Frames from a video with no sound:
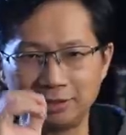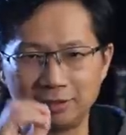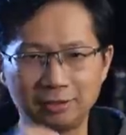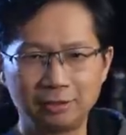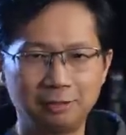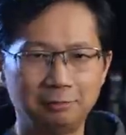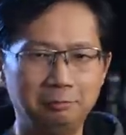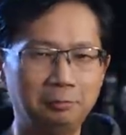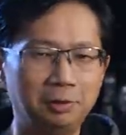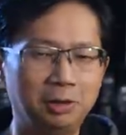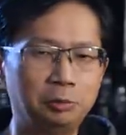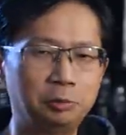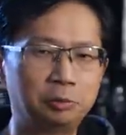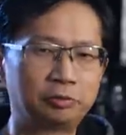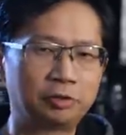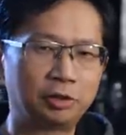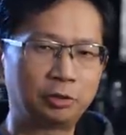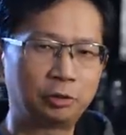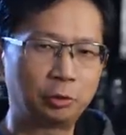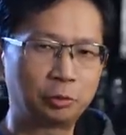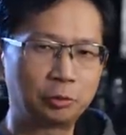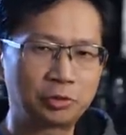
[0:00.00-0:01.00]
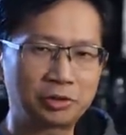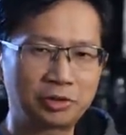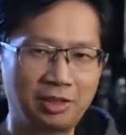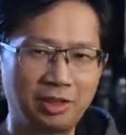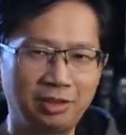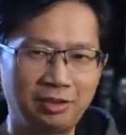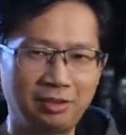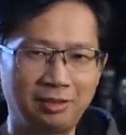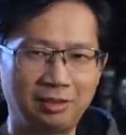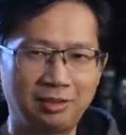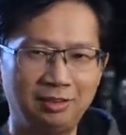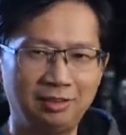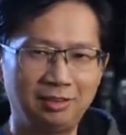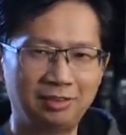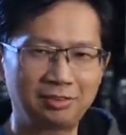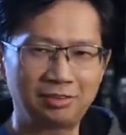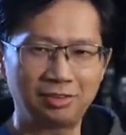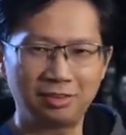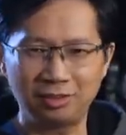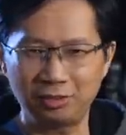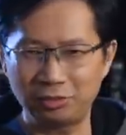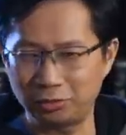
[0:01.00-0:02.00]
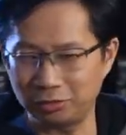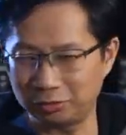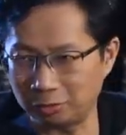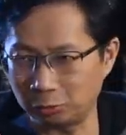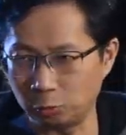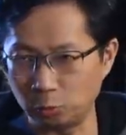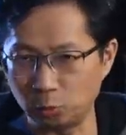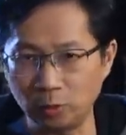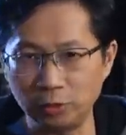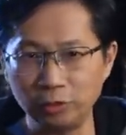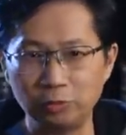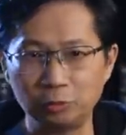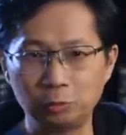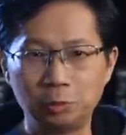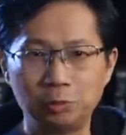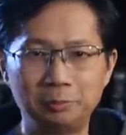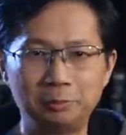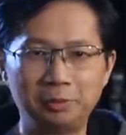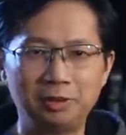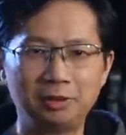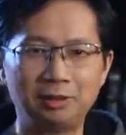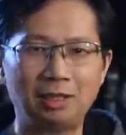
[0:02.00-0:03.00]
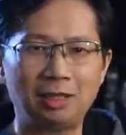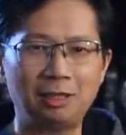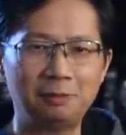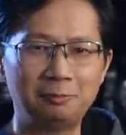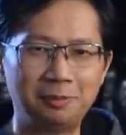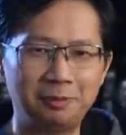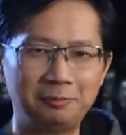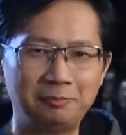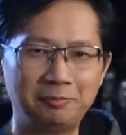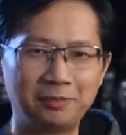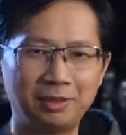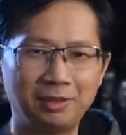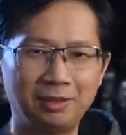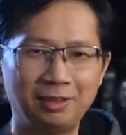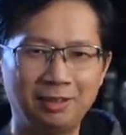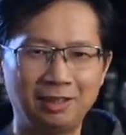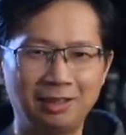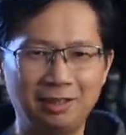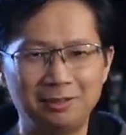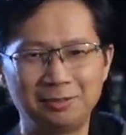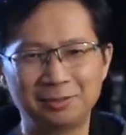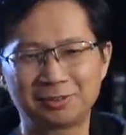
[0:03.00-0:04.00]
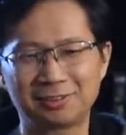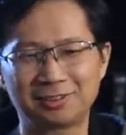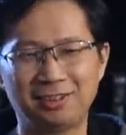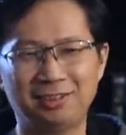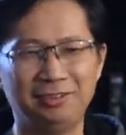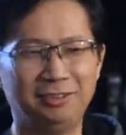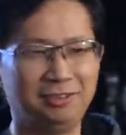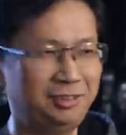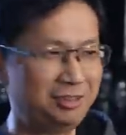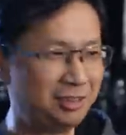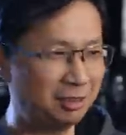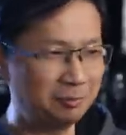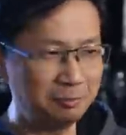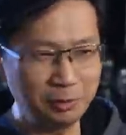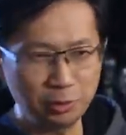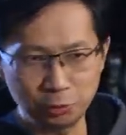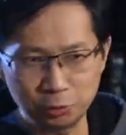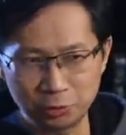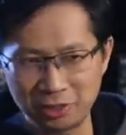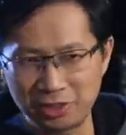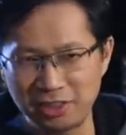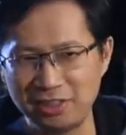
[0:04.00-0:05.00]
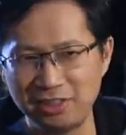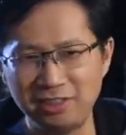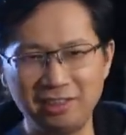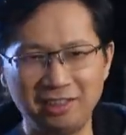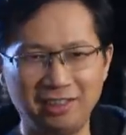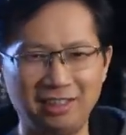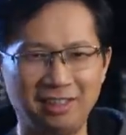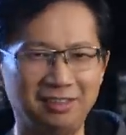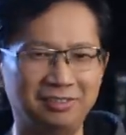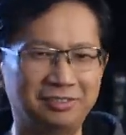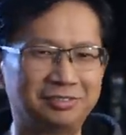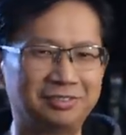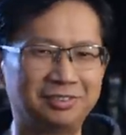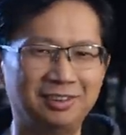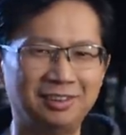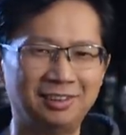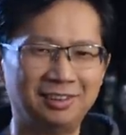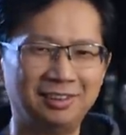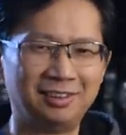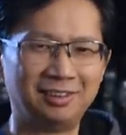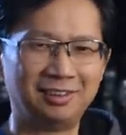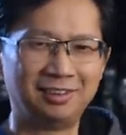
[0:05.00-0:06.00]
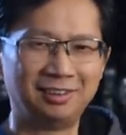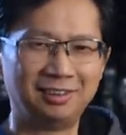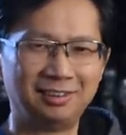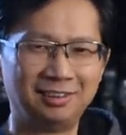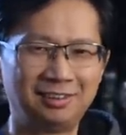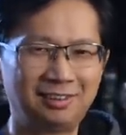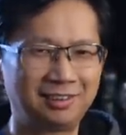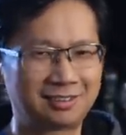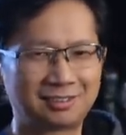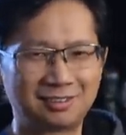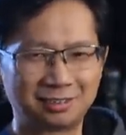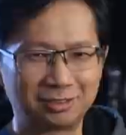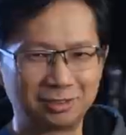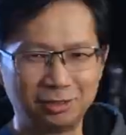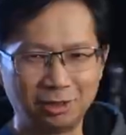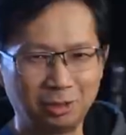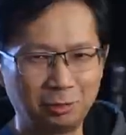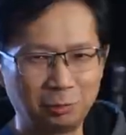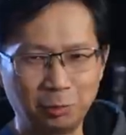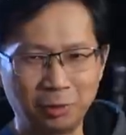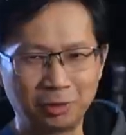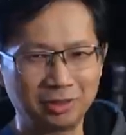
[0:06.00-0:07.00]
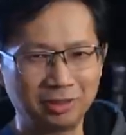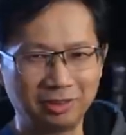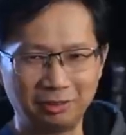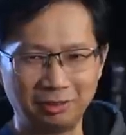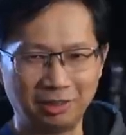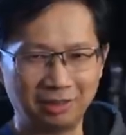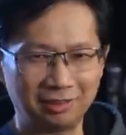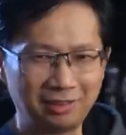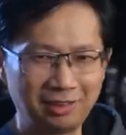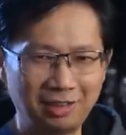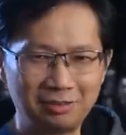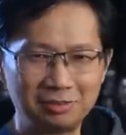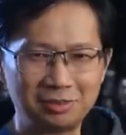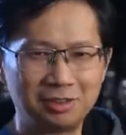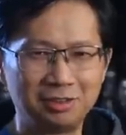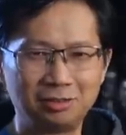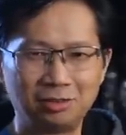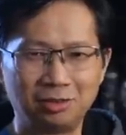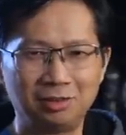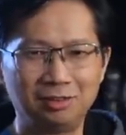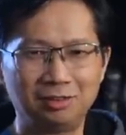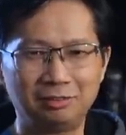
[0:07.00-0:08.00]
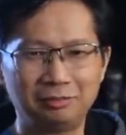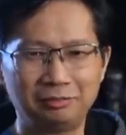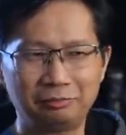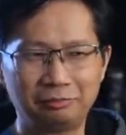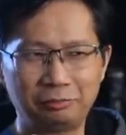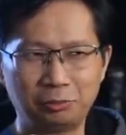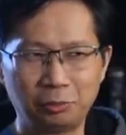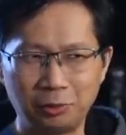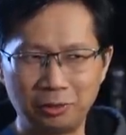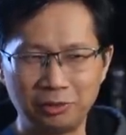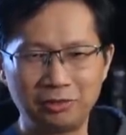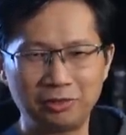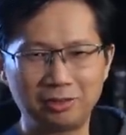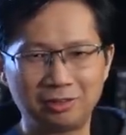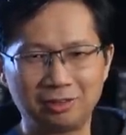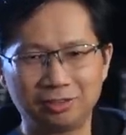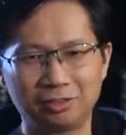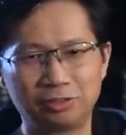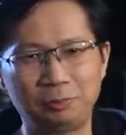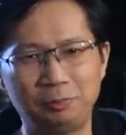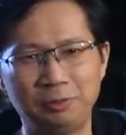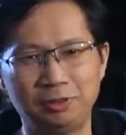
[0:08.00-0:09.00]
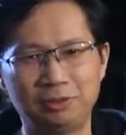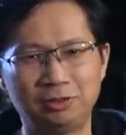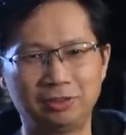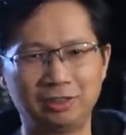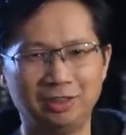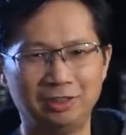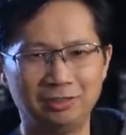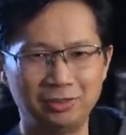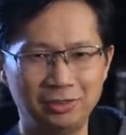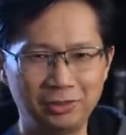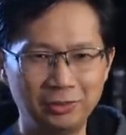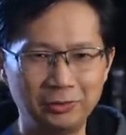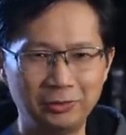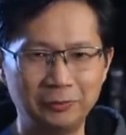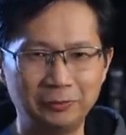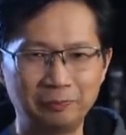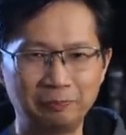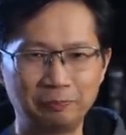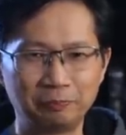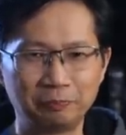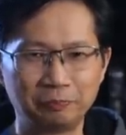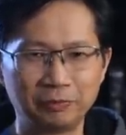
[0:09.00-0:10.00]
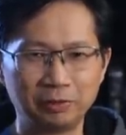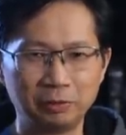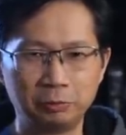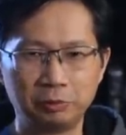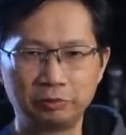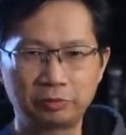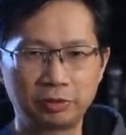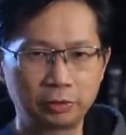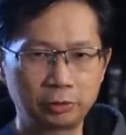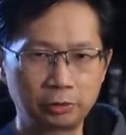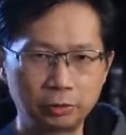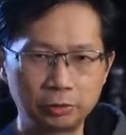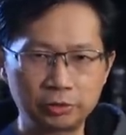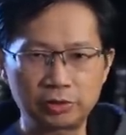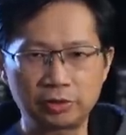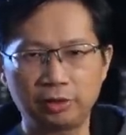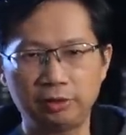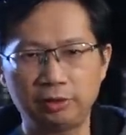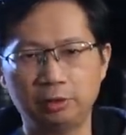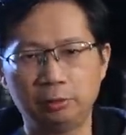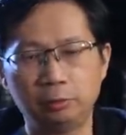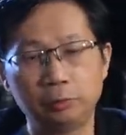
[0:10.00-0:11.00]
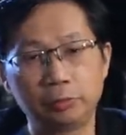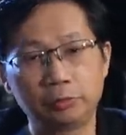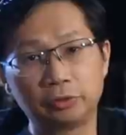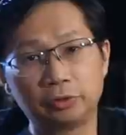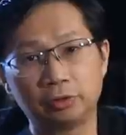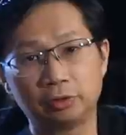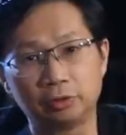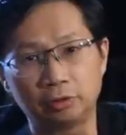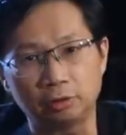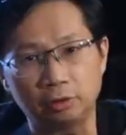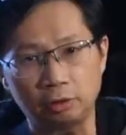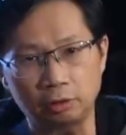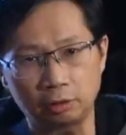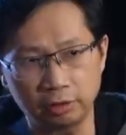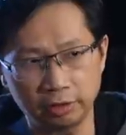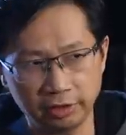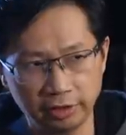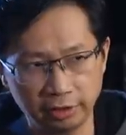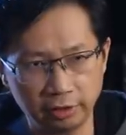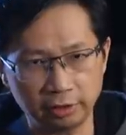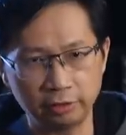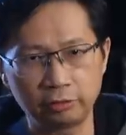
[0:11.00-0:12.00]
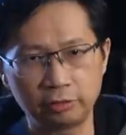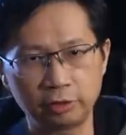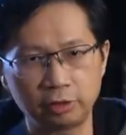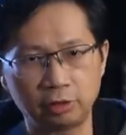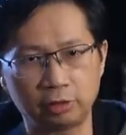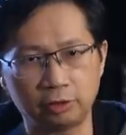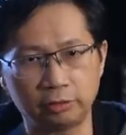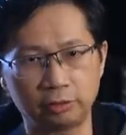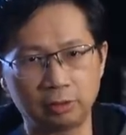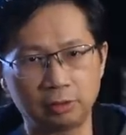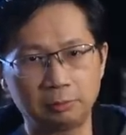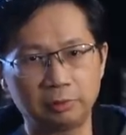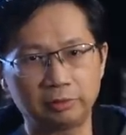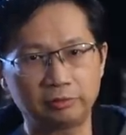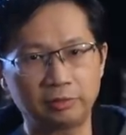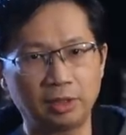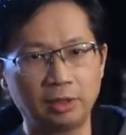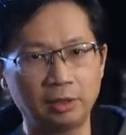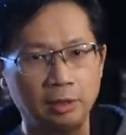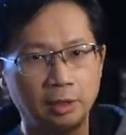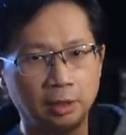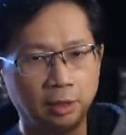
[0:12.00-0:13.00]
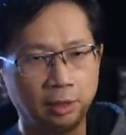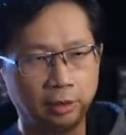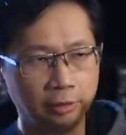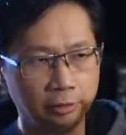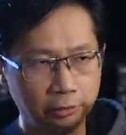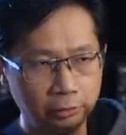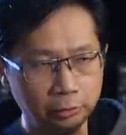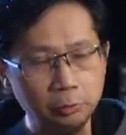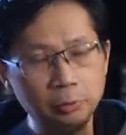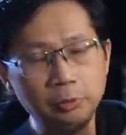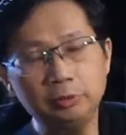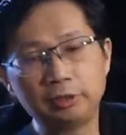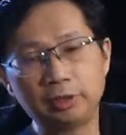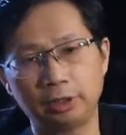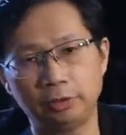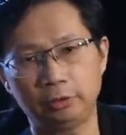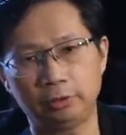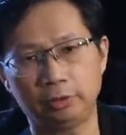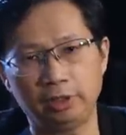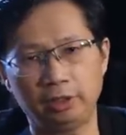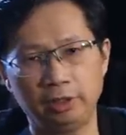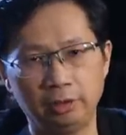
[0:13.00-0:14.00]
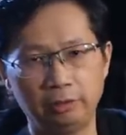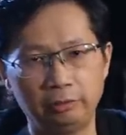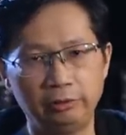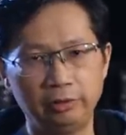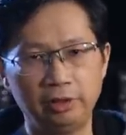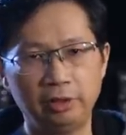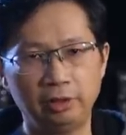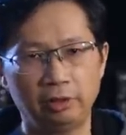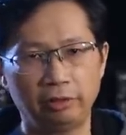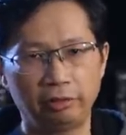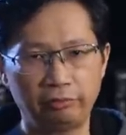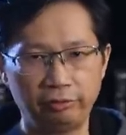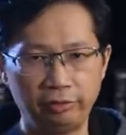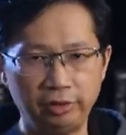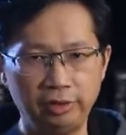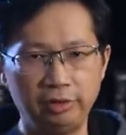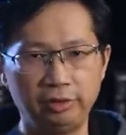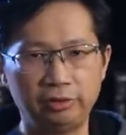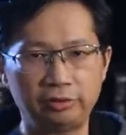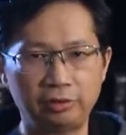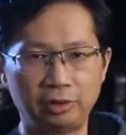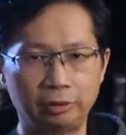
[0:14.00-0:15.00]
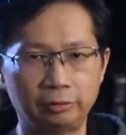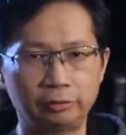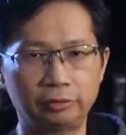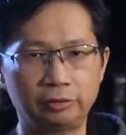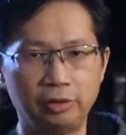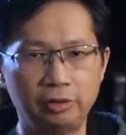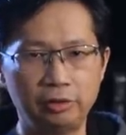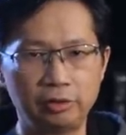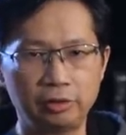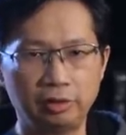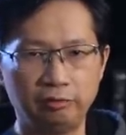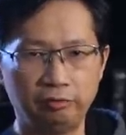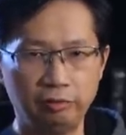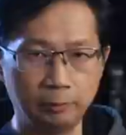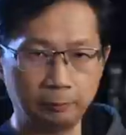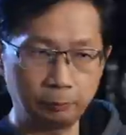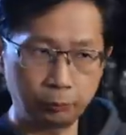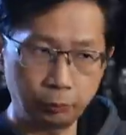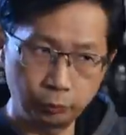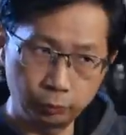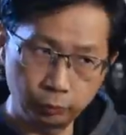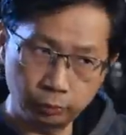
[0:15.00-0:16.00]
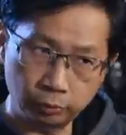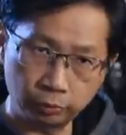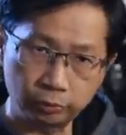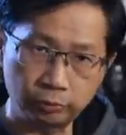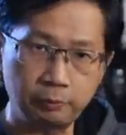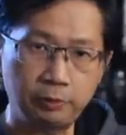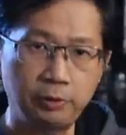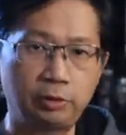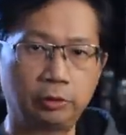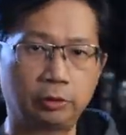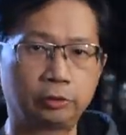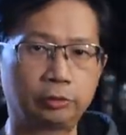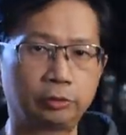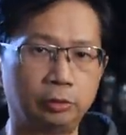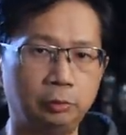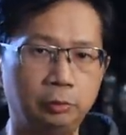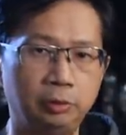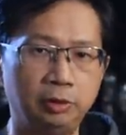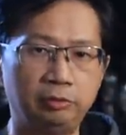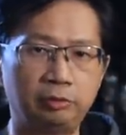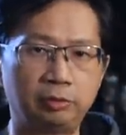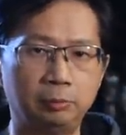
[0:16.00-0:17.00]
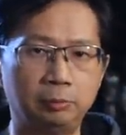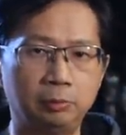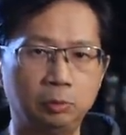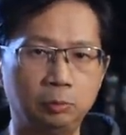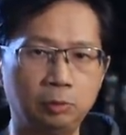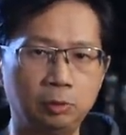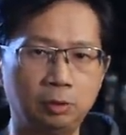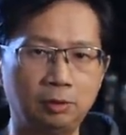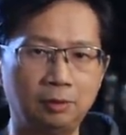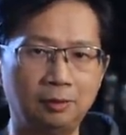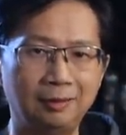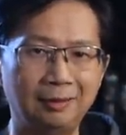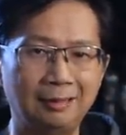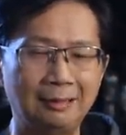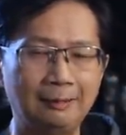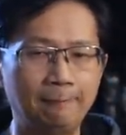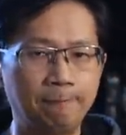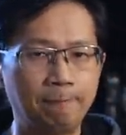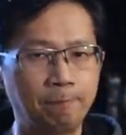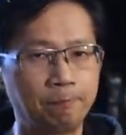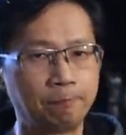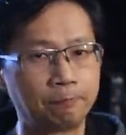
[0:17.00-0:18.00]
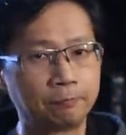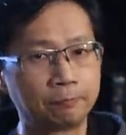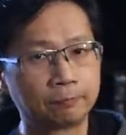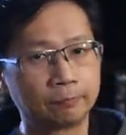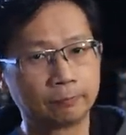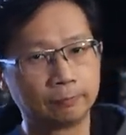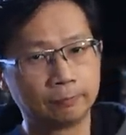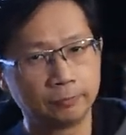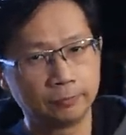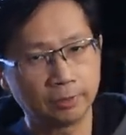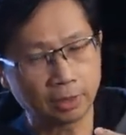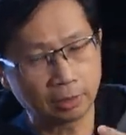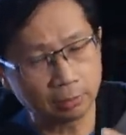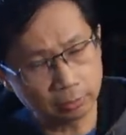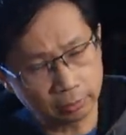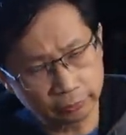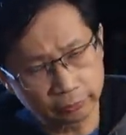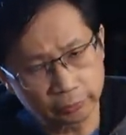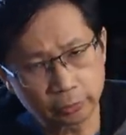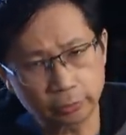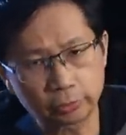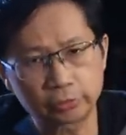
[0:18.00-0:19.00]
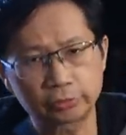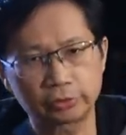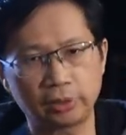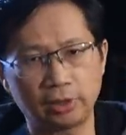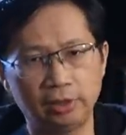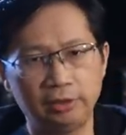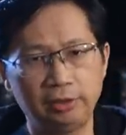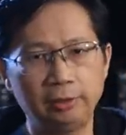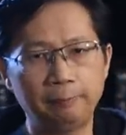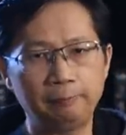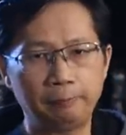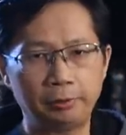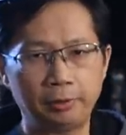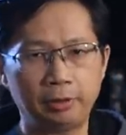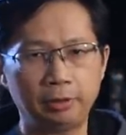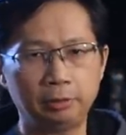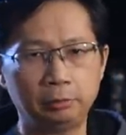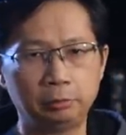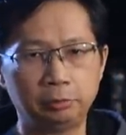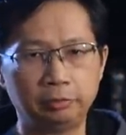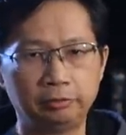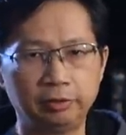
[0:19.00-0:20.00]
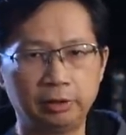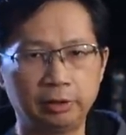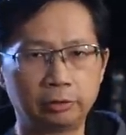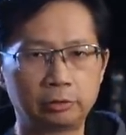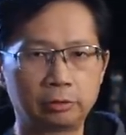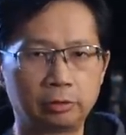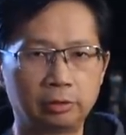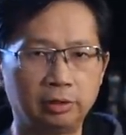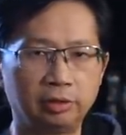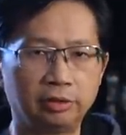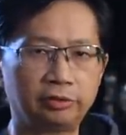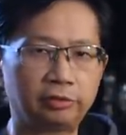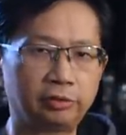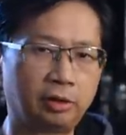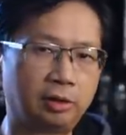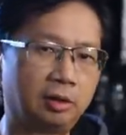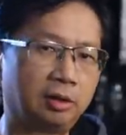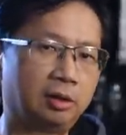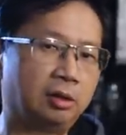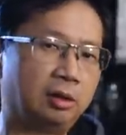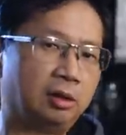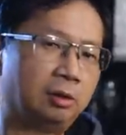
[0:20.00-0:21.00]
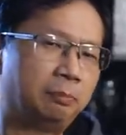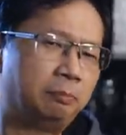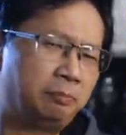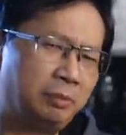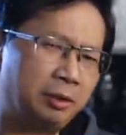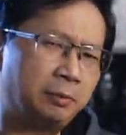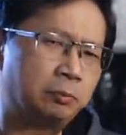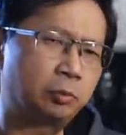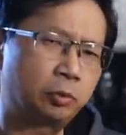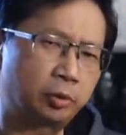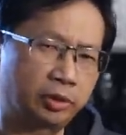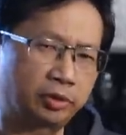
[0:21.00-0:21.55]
combined with the Doge 10, listening to the Wonder Woman album, I was like WTF. This is not what a $1,000, $400 speaker can do. With the Doge 10 and Wilson R800 on top of that, you will get your airy 3D soundstage if you pull those speakers away from the wall. Now, of course, I did pair it with electronics that are a bit more